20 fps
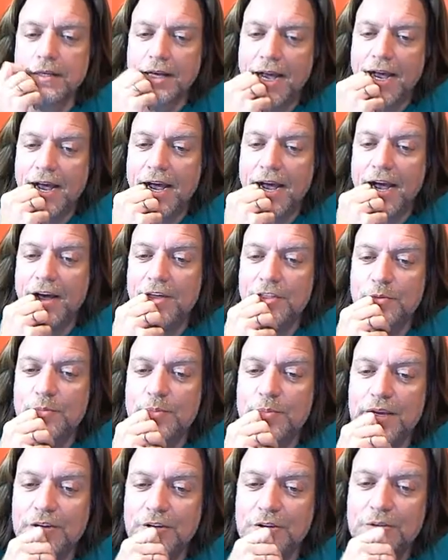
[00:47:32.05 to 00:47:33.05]
Ah,
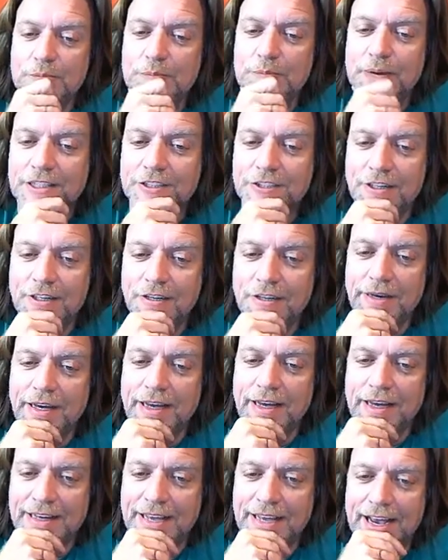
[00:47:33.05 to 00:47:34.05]
the Beatle bass drum
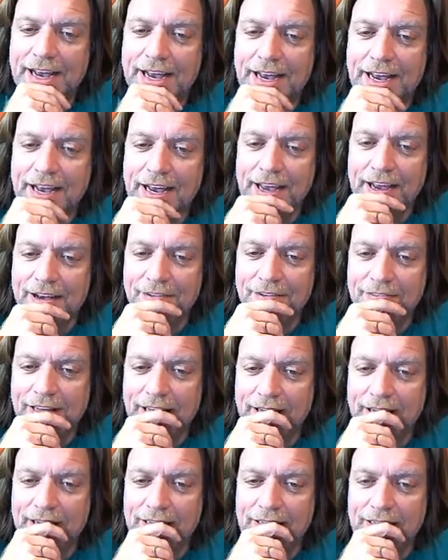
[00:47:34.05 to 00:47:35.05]
head. Yeah, I have
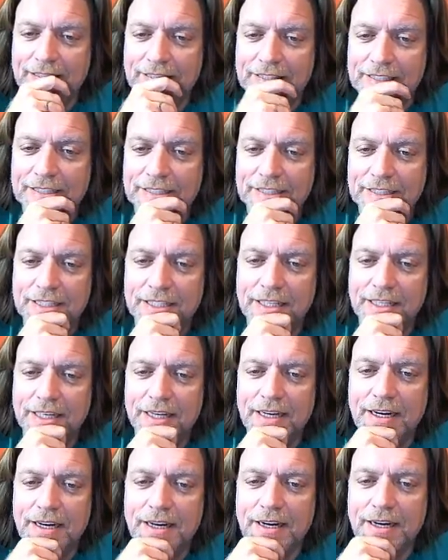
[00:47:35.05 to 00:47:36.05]
that.
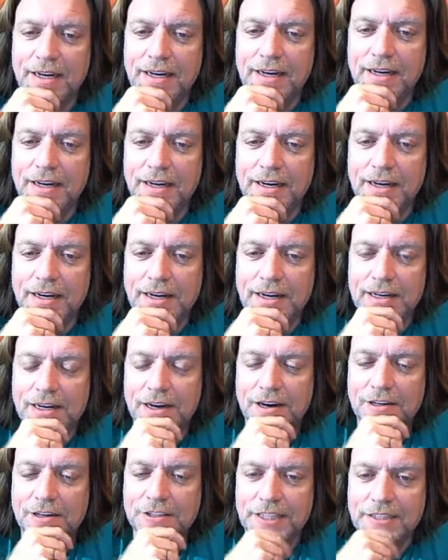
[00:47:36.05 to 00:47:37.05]

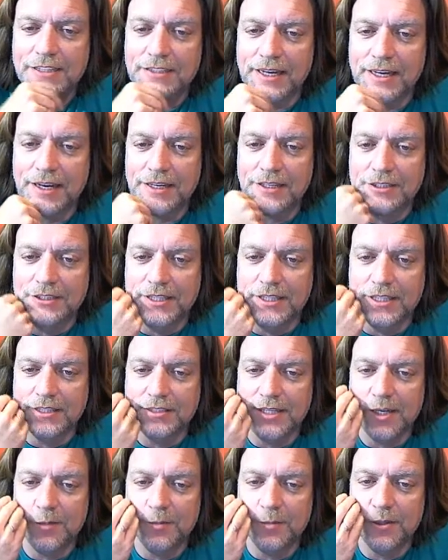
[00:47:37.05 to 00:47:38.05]
Uh, RJ Sanders
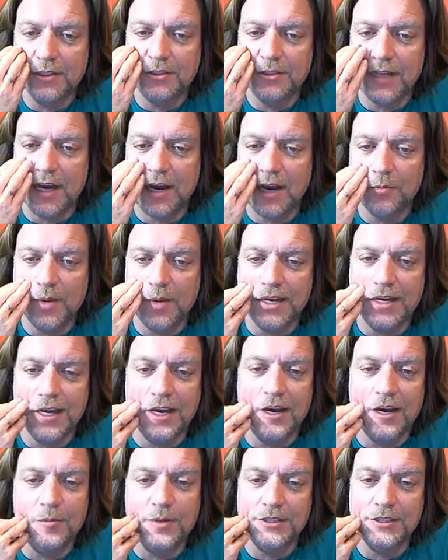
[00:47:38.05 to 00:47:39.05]
says Needham in the South Bay.
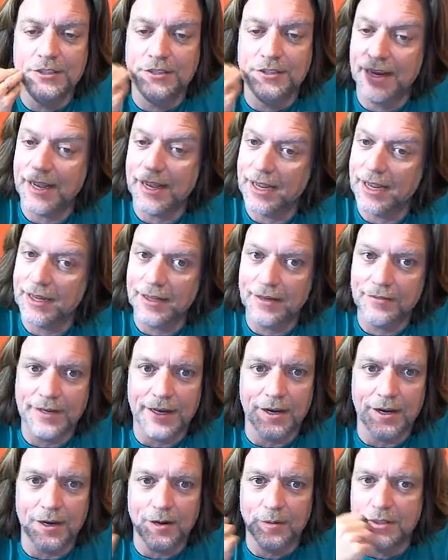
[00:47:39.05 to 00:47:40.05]
Gelb is great. I love
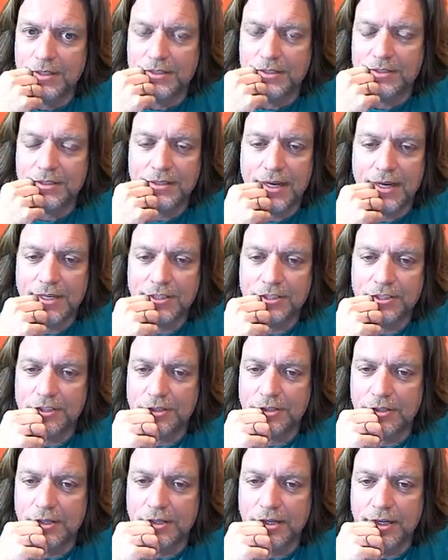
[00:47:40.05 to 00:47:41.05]
Gelb. It's a nice
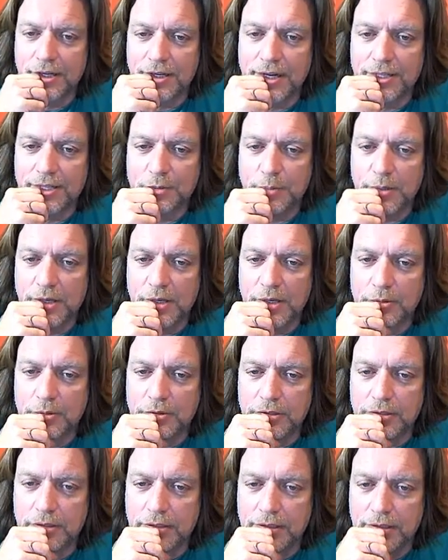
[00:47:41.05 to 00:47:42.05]
store and nice
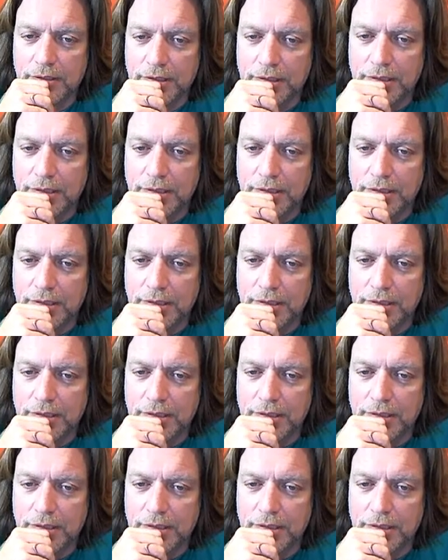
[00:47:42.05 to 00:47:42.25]
people.